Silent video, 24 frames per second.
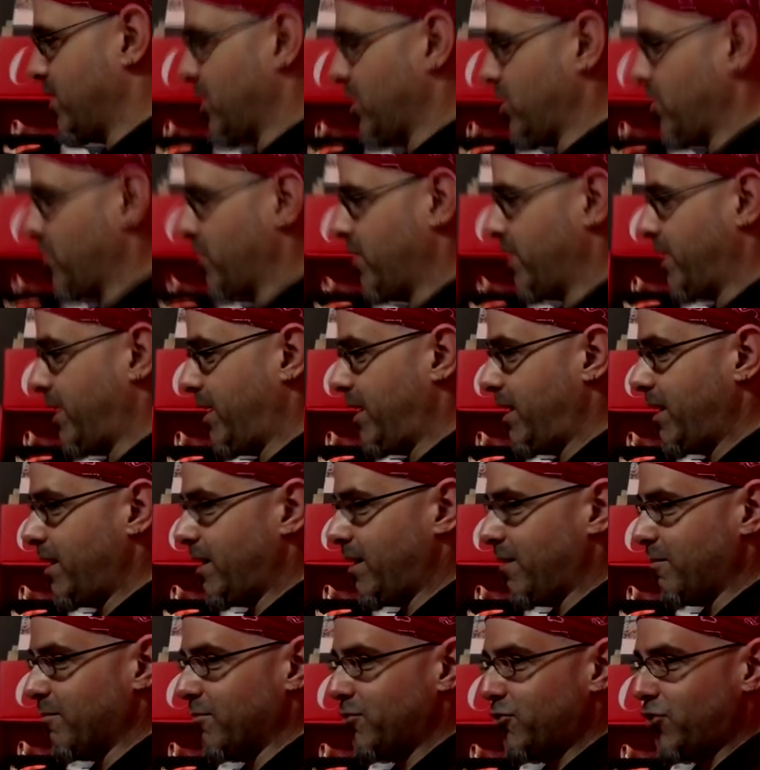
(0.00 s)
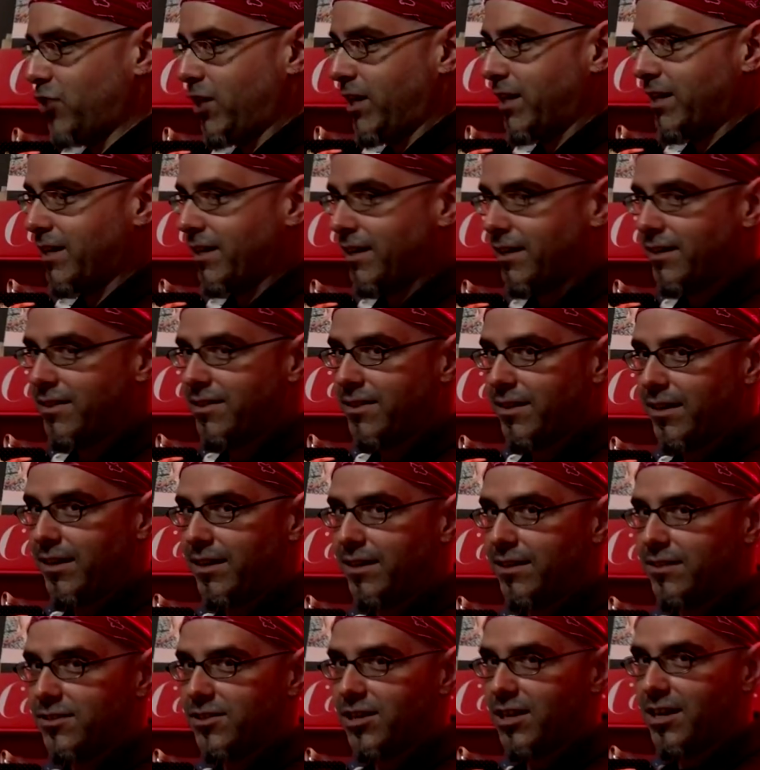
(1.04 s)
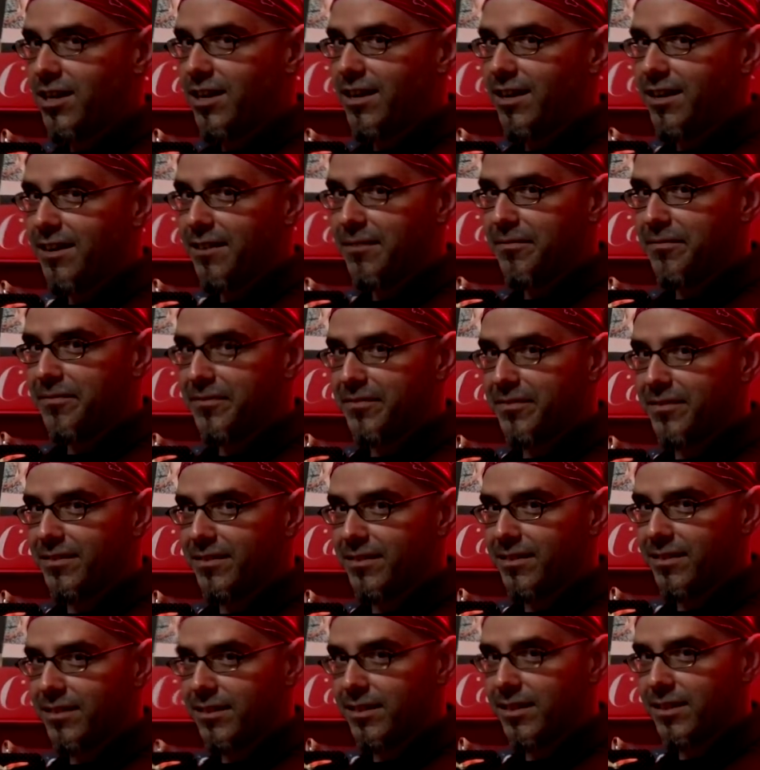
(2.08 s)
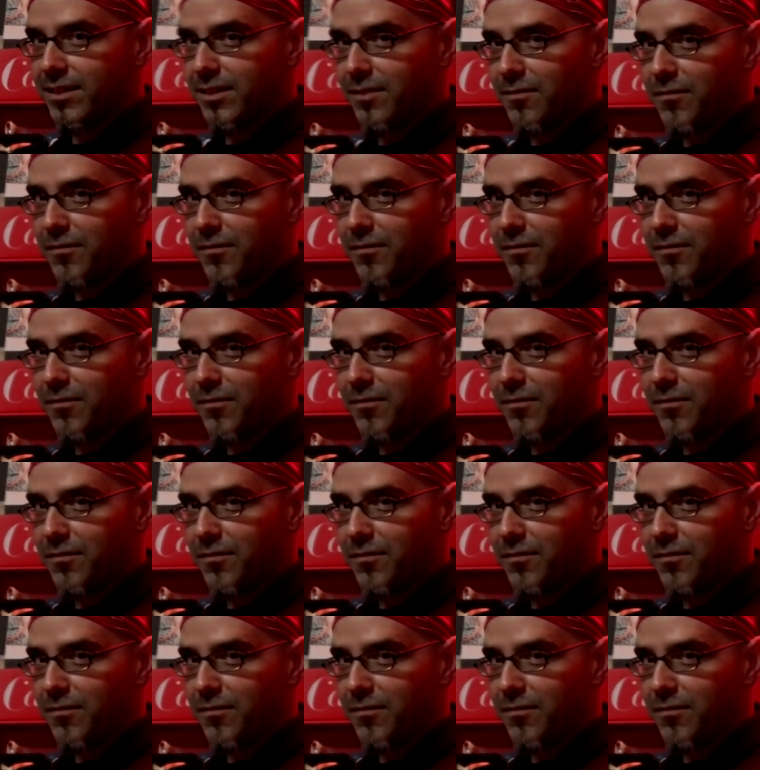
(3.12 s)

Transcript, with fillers: Here I am, checking things off. All right.